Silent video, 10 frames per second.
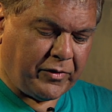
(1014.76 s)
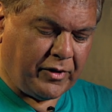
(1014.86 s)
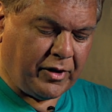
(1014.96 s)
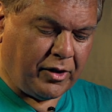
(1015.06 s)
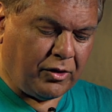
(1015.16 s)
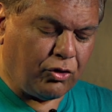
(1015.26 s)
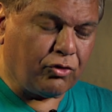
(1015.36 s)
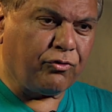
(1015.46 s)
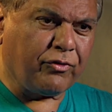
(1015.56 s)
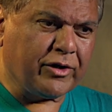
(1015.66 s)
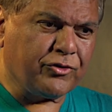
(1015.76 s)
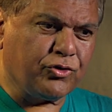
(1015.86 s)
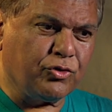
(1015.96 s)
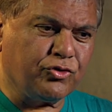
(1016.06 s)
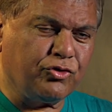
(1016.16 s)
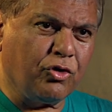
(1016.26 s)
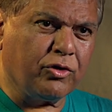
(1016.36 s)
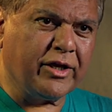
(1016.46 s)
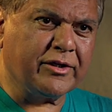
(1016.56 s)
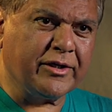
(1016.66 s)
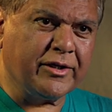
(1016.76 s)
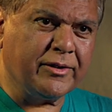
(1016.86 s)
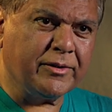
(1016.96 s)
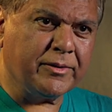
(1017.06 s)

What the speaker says: There are a lot of friends who's donated,